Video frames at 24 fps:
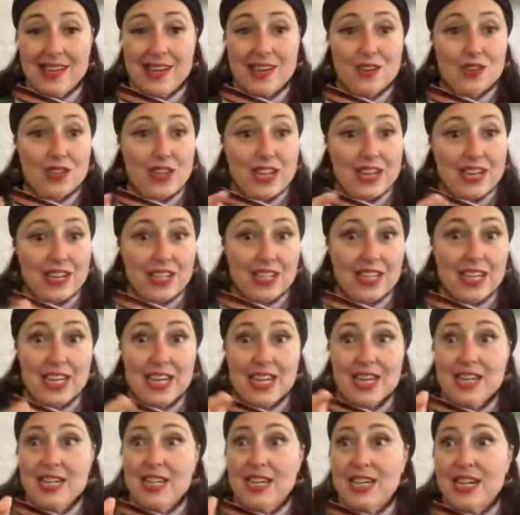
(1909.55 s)
And you're like,
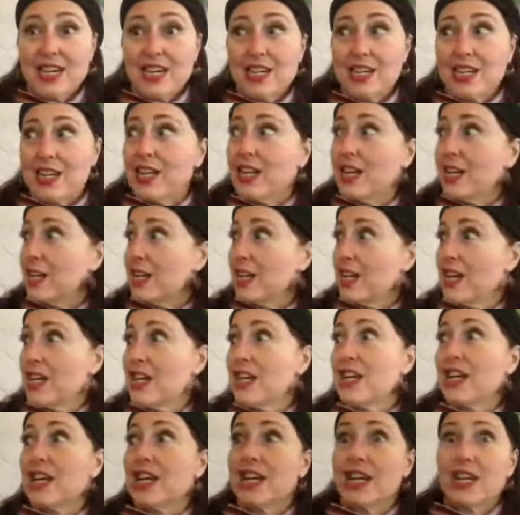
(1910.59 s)
ding, ding, ding,
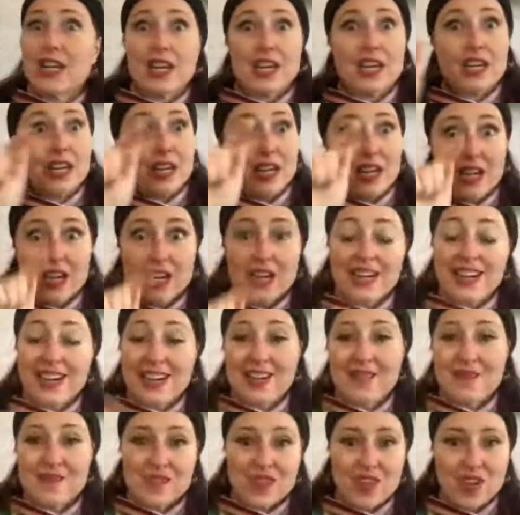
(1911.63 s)
ding, ding, ding, ding,
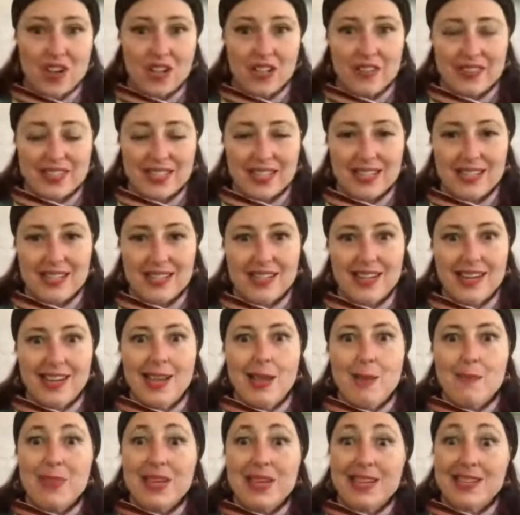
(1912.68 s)
ding, all of a sudden,
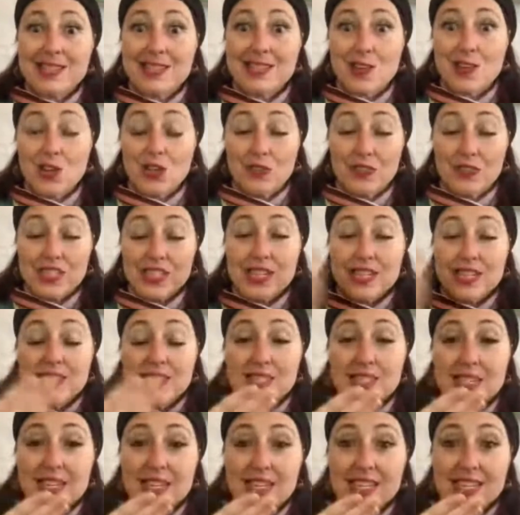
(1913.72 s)
because all of a
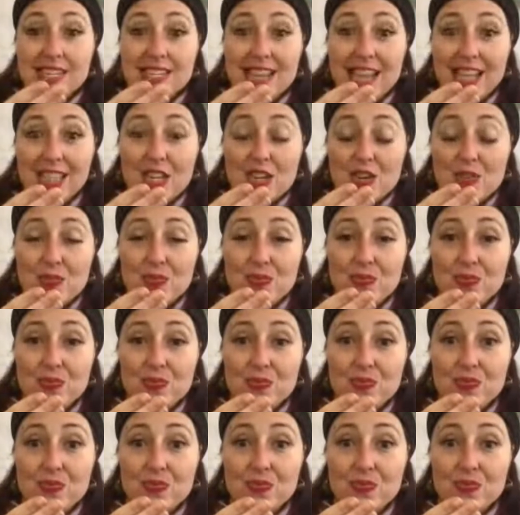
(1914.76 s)
sudden, yellow